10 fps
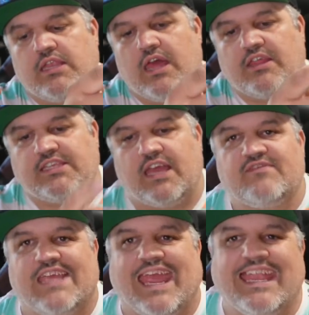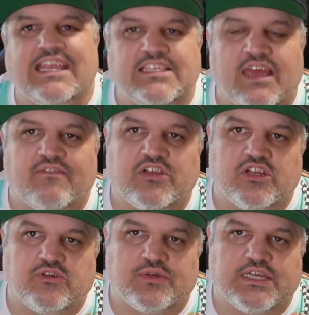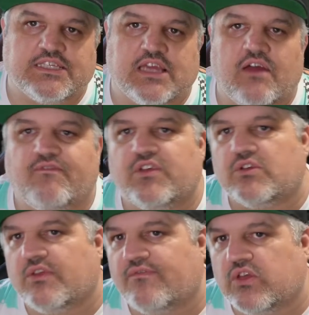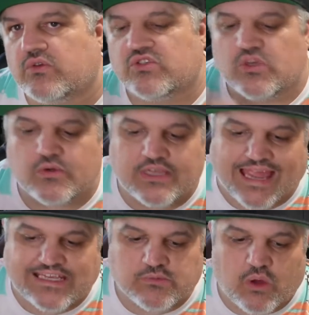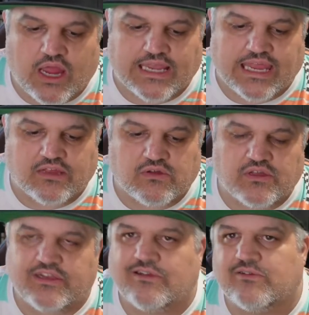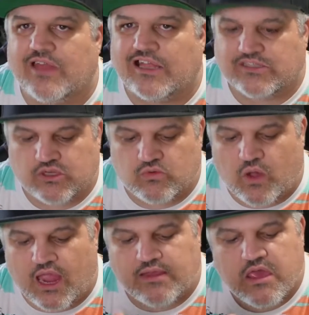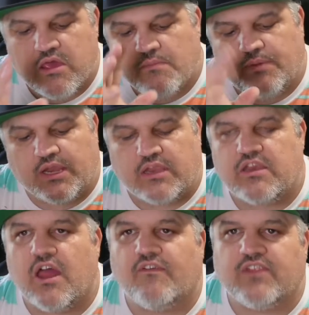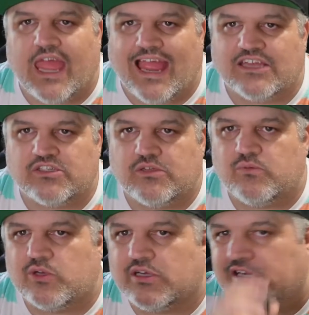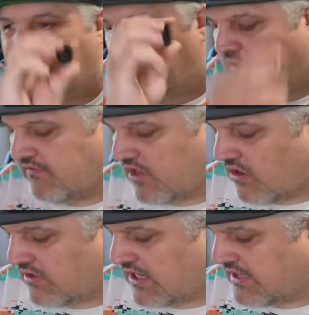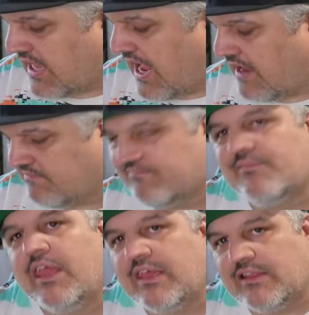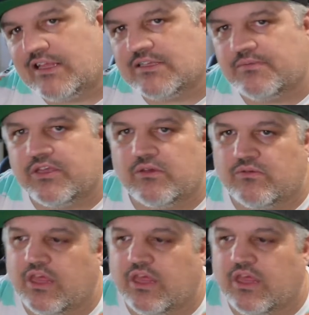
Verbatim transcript: Now this has 87 degrees of field of view, so a nice wide angle, you know, not too wide, but enough to actually work. If you don't need that, hey, that's up to you.